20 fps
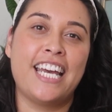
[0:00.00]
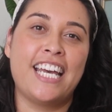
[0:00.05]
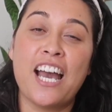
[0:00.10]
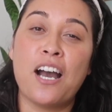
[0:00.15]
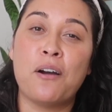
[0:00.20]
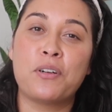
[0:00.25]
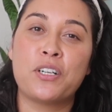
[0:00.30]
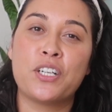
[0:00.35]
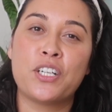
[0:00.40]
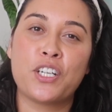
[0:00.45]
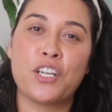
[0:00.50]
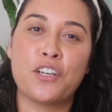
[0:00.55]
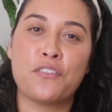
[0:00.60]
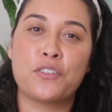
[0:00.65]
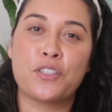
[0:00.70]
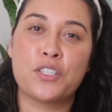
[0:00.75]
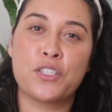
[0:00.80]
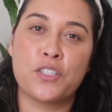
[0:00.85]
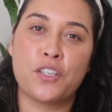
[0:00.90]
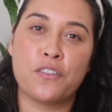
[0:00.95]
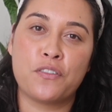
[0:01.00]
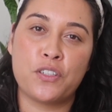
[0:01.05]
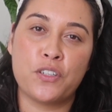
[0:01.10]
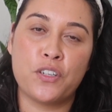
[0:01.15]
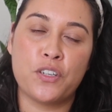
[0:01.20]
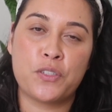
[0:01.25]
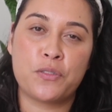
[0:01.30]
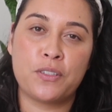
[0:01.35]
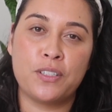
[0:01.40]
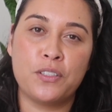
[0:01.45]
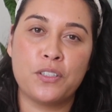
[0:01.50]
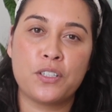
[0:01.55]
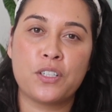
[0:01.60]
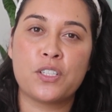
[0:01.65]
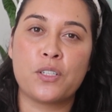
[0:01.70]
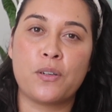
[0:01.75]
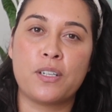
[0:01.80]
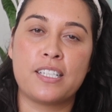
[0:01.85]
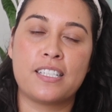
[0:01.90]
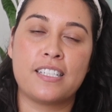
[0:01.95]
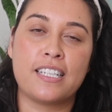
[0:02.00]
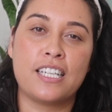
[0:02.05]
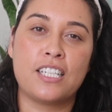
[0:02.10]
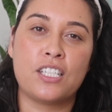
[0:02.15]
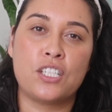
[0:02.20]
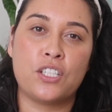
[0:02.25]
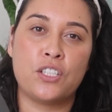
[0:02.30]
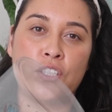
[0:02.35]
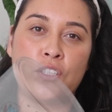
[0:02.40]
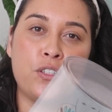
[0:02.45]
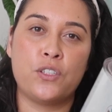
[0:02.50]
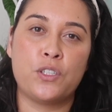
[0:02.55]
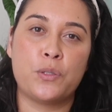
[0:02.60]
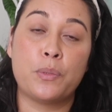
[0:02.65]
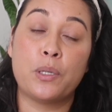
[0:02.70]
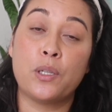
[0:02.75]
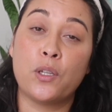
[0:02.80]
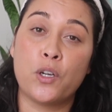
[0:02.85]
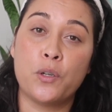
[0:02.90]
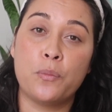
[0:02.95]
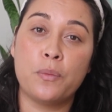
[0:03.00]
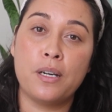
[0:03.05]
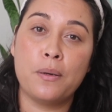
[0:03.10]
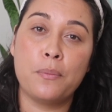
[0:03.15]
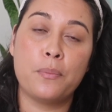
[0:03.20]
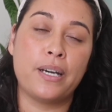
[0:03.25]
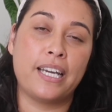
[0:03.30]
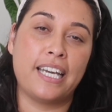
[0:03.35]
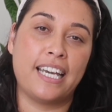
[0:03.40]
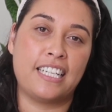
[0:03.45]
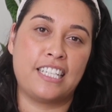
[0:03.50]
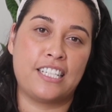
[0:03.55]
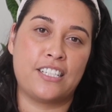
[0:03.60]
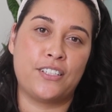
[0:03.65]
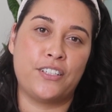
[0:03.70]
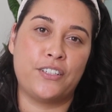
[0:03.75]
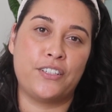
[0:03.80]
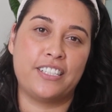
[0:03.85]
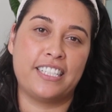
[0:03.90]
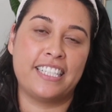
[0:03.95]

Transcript: I wanted to go for a soft nursery look, so I decided to use Paloma by Annie Sloan.